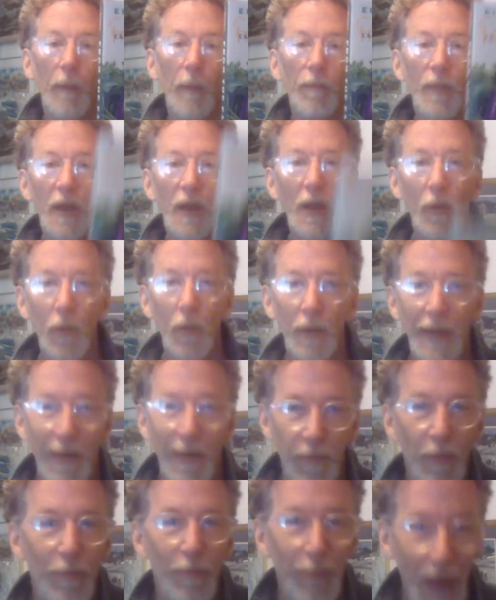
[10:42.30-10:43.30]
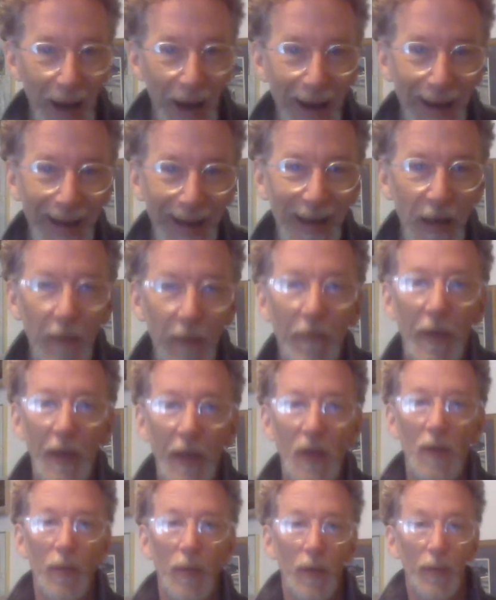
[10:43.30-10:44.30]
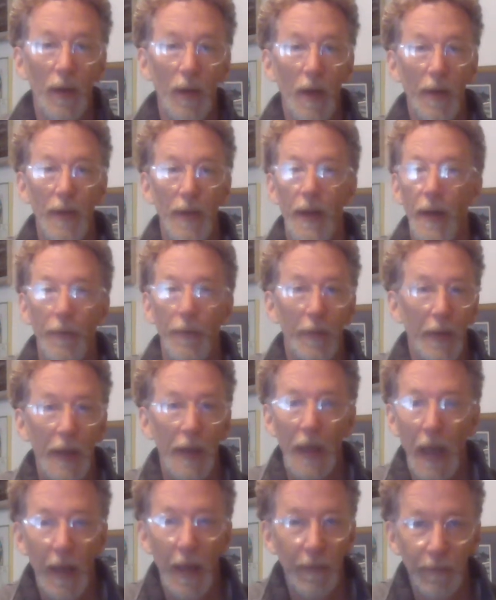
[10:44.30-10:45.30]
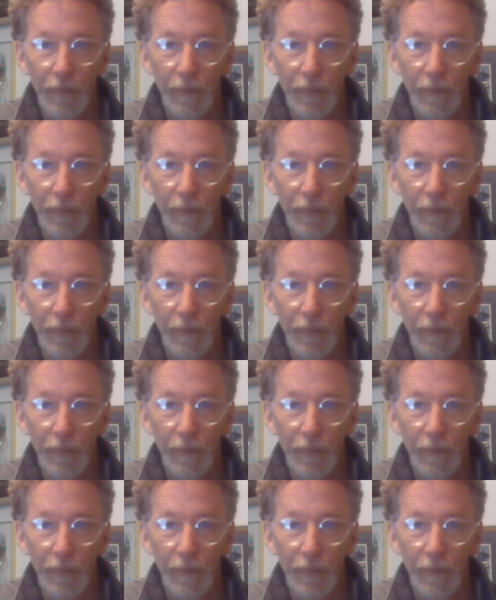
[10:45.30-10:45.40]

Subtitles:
You will never buy vegetable broth ever again.